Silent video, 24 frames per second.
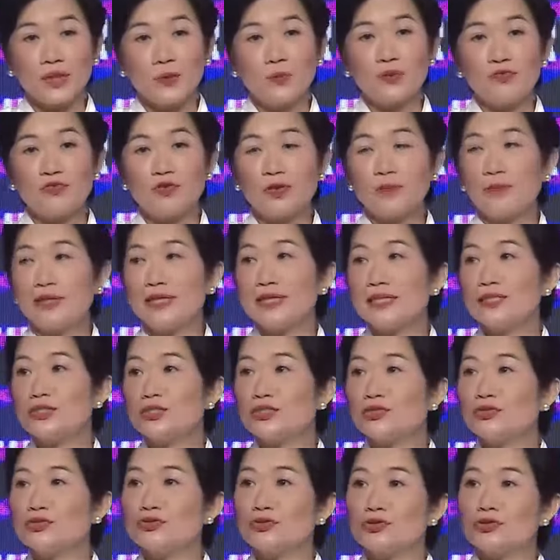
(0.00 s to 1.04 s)
We've committed
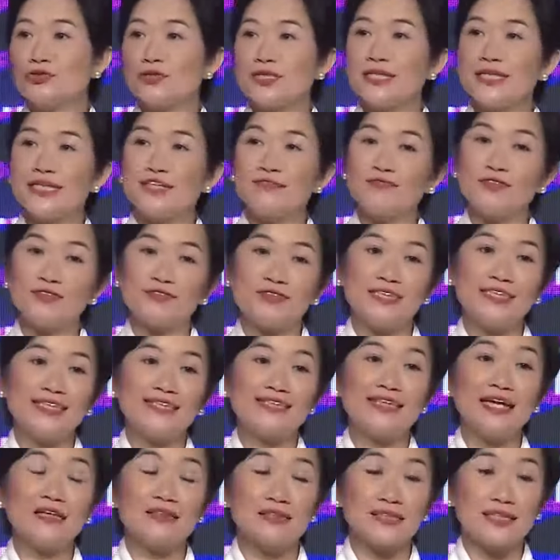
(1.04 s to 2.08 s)
to training fifteen
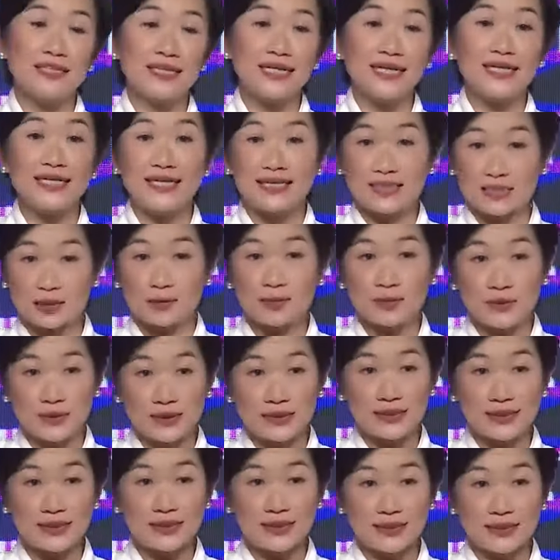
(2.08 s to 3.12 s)
thousand A I
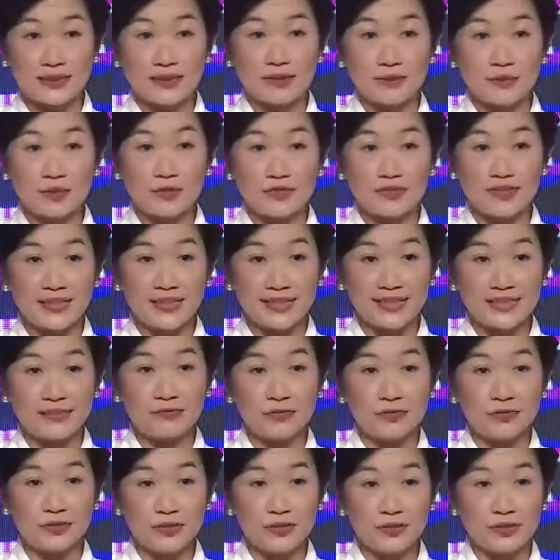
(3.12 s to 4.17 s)
experts in Singapore over the next
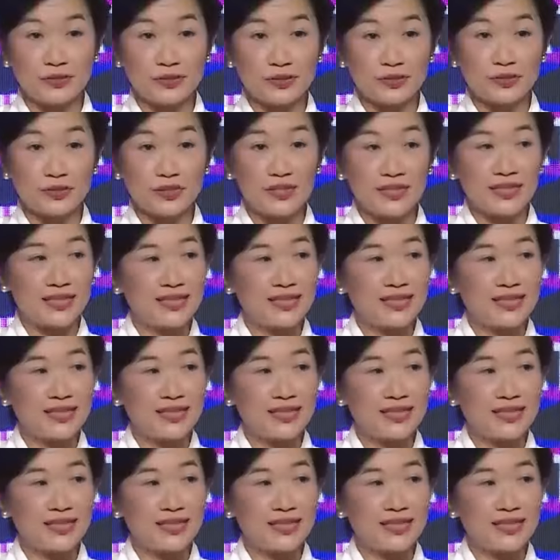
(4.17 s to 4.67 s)
few years.